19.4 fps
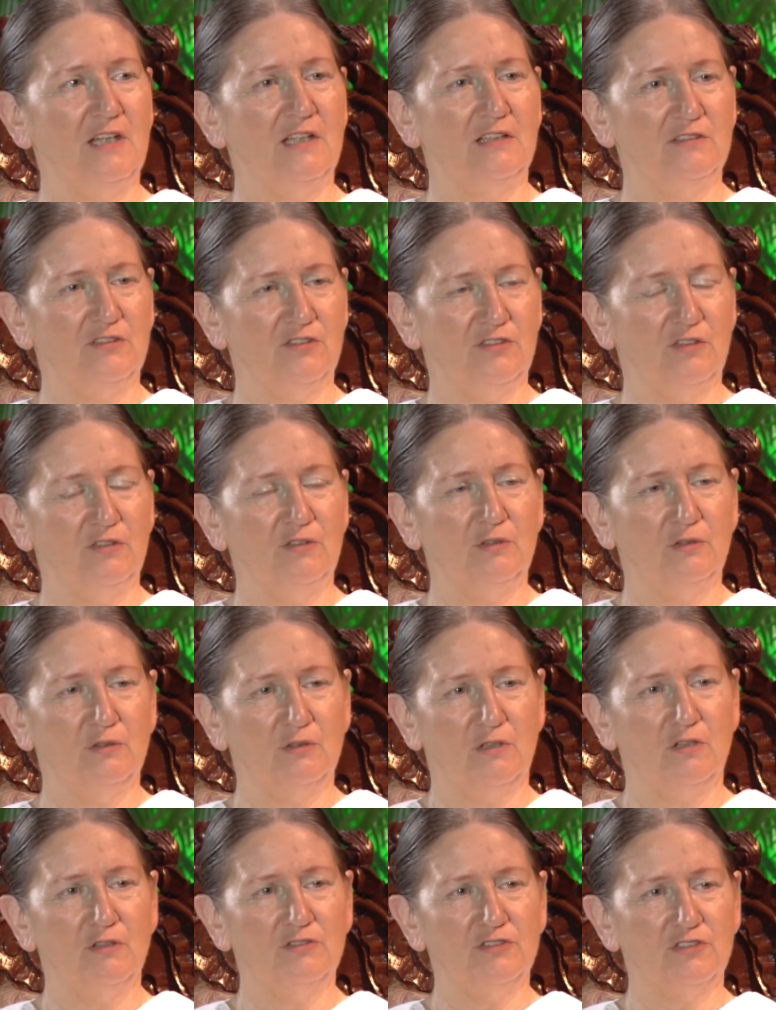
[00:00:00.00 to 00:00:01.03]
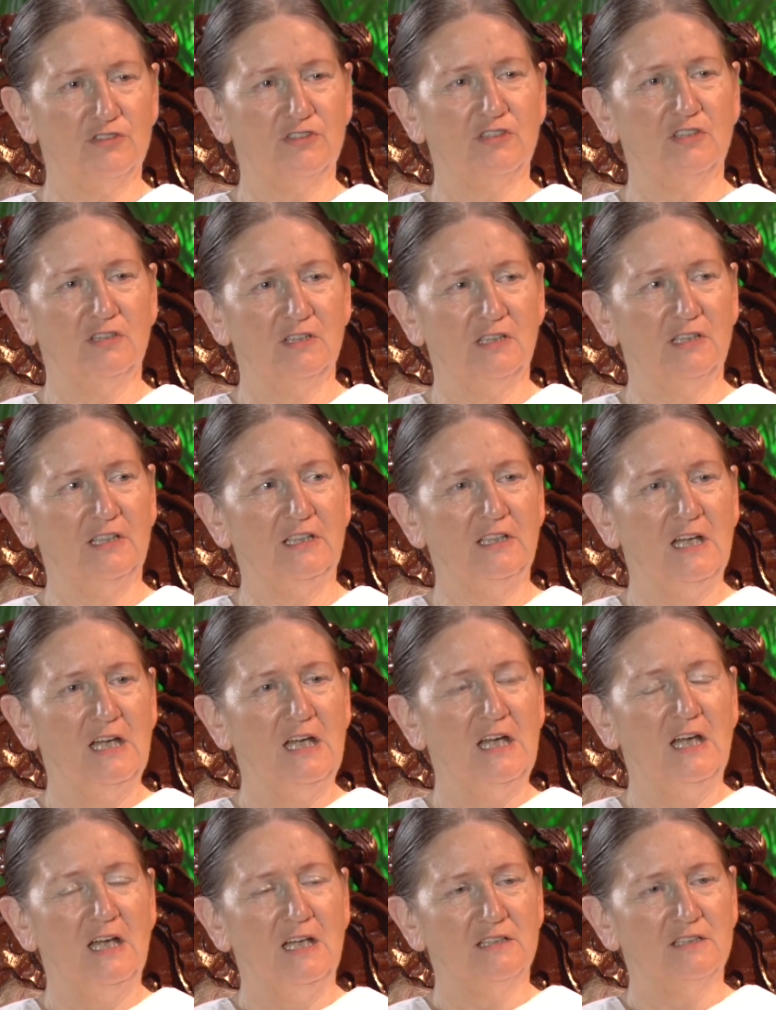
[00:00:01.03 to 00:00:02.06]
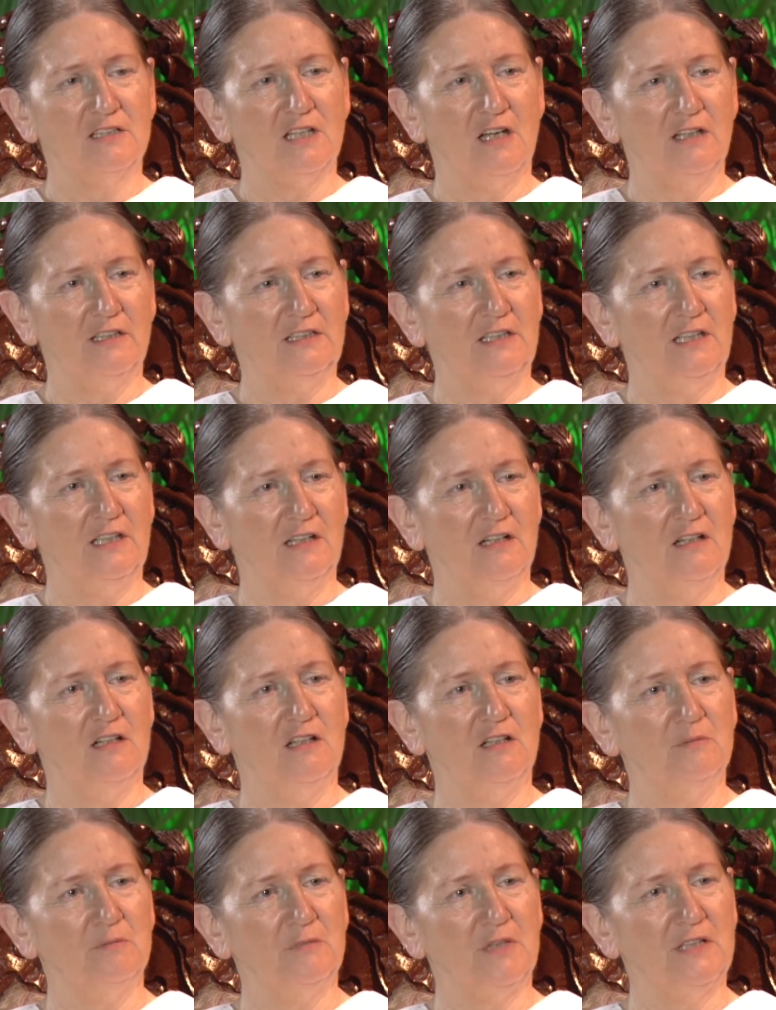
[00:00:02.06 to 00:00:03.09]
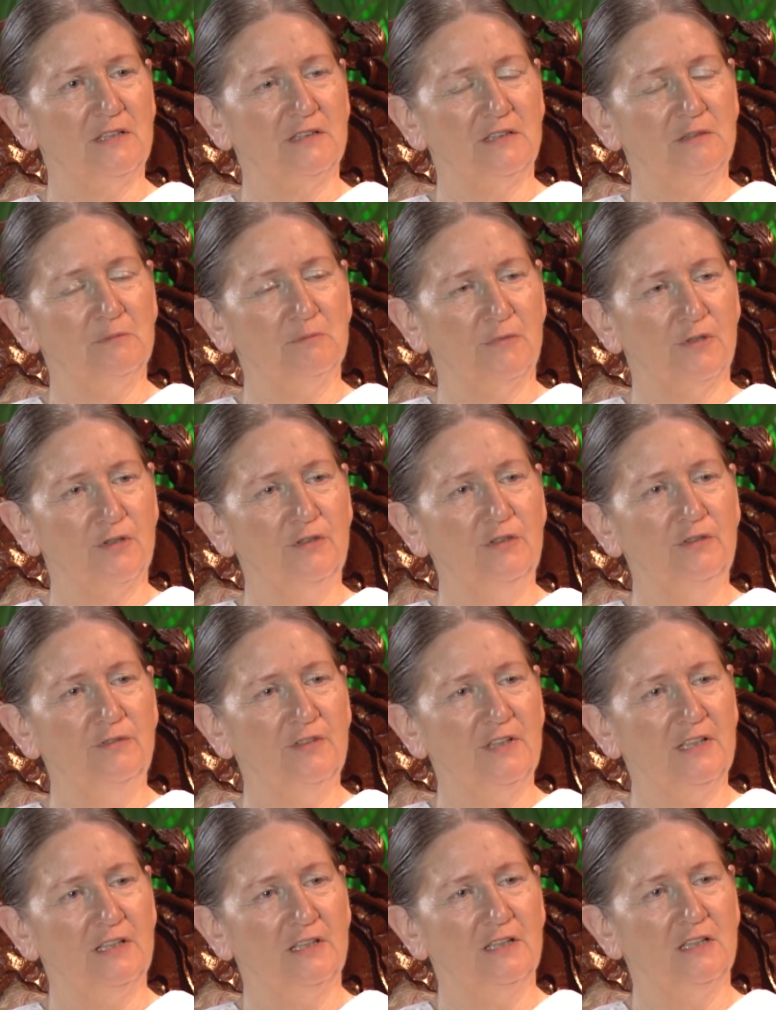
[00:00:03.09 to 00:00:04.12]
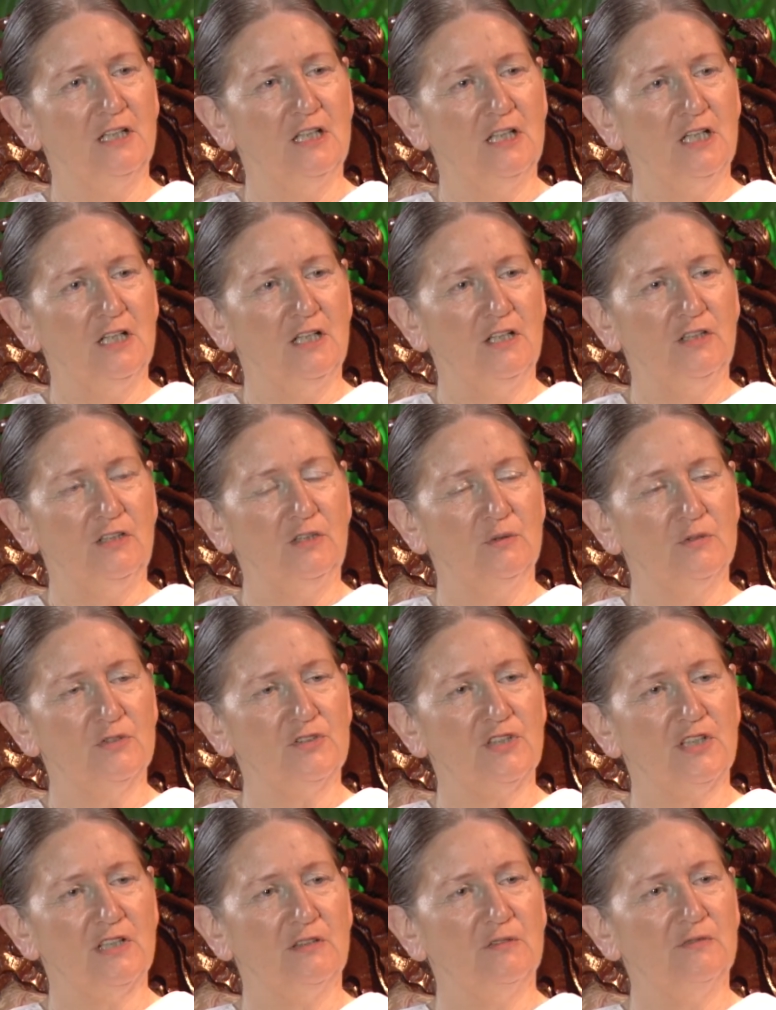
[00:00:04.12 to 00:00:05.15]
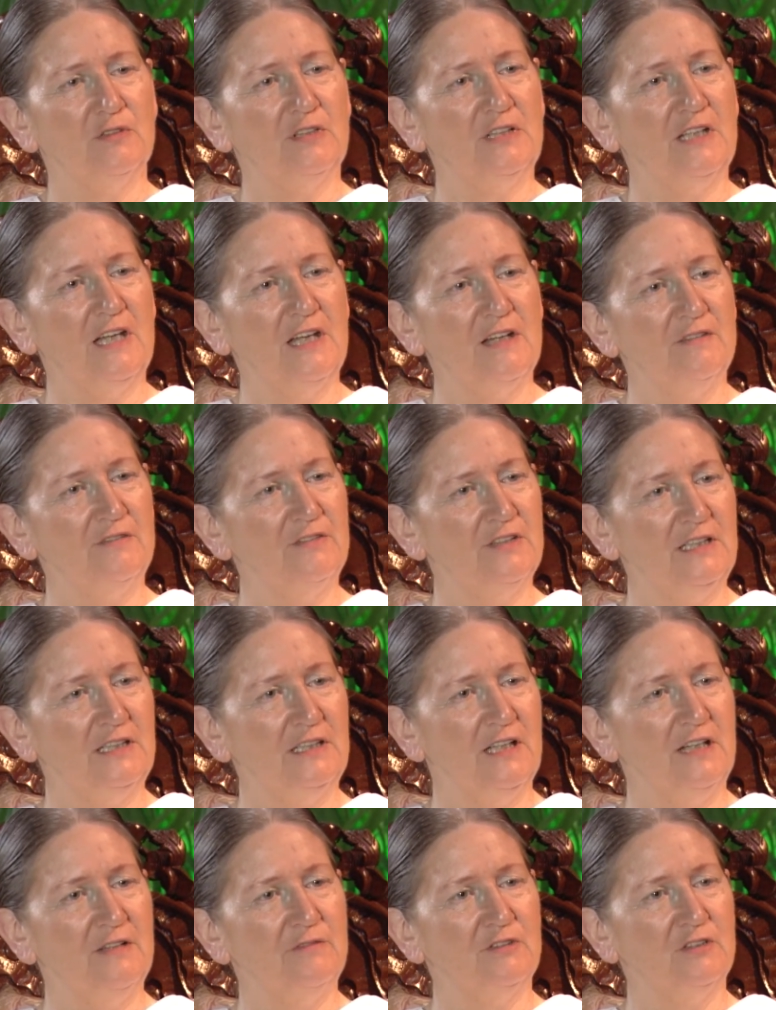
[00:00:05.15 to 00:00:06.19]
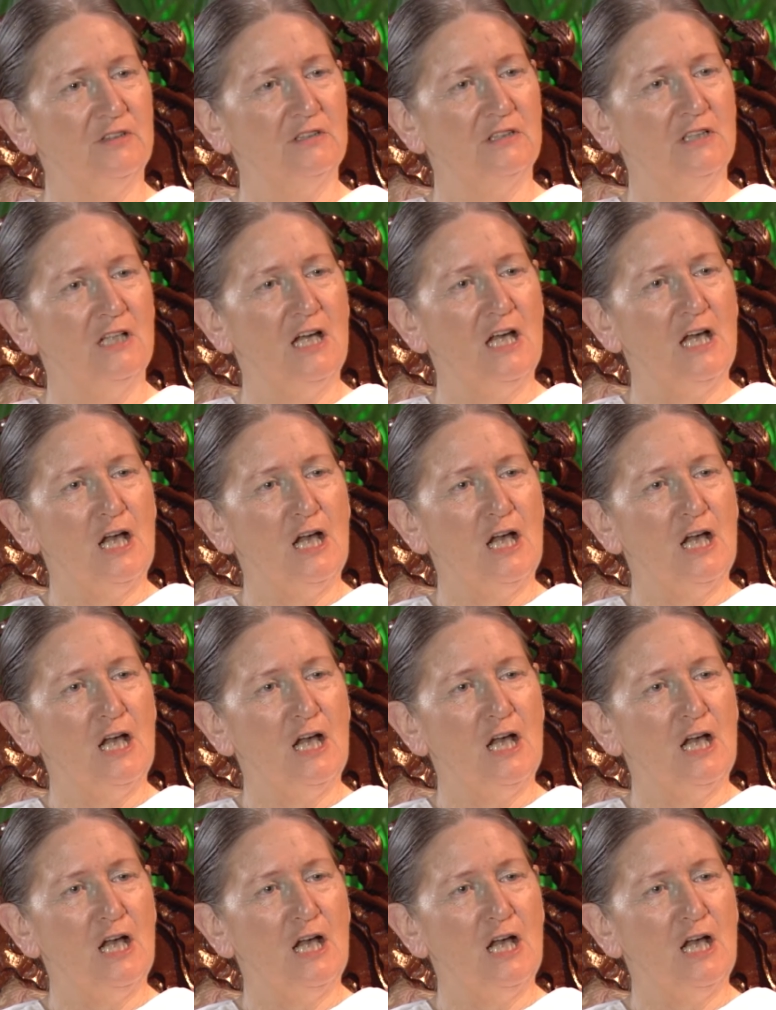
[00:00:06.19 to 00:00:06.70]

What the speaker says: And so you're constantly tightening up and improving yourself on every level.